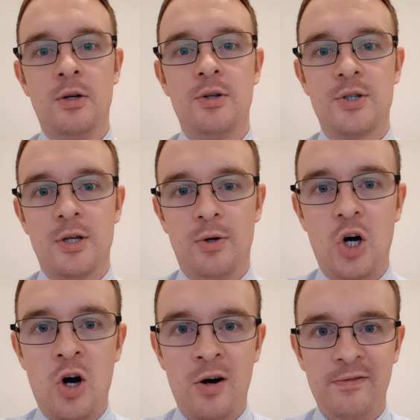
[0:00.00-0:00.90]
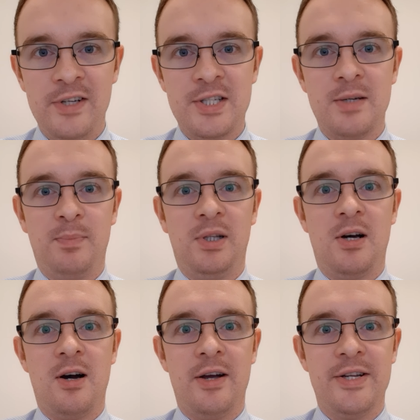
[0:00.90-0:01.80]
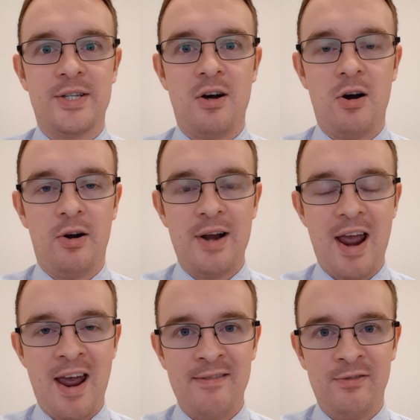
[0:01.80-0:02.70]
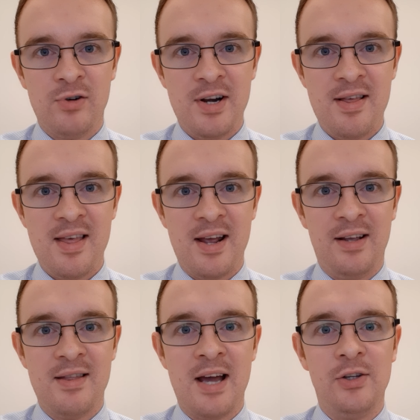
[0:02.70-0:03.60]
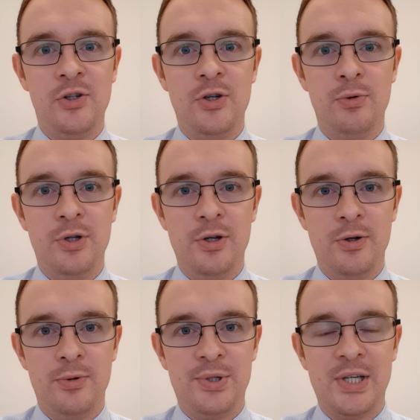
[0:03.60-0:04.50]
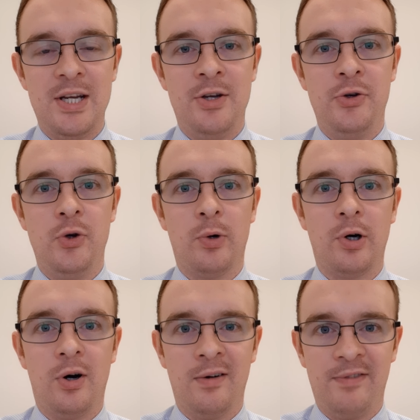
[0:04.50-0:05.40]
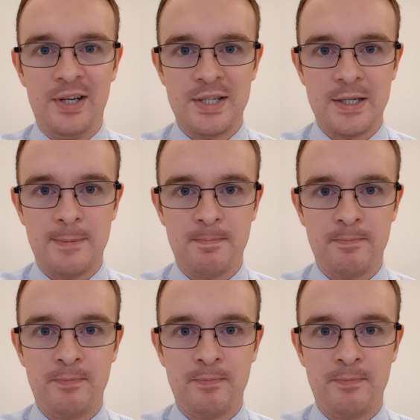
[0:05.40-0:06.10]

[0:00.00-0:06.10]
So office supplies are everything that you use in your office.